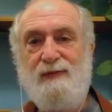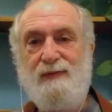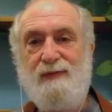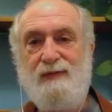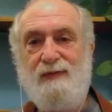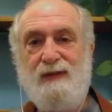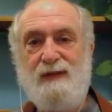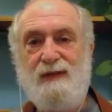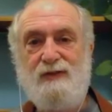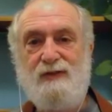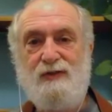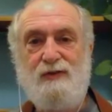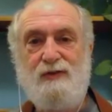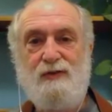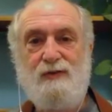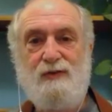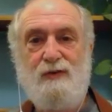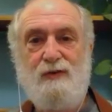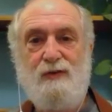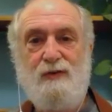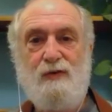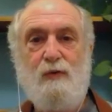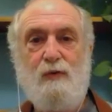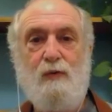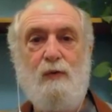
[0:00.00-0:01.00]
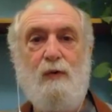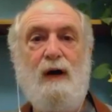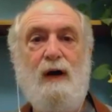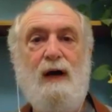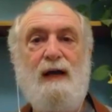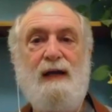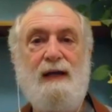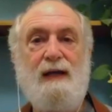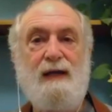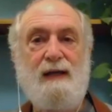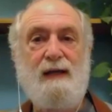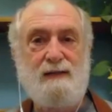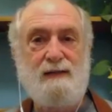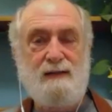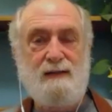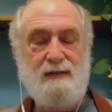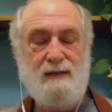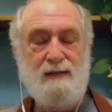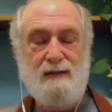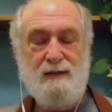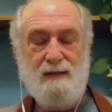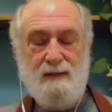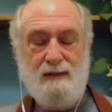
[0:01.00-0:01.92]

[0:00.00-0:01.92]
this quiet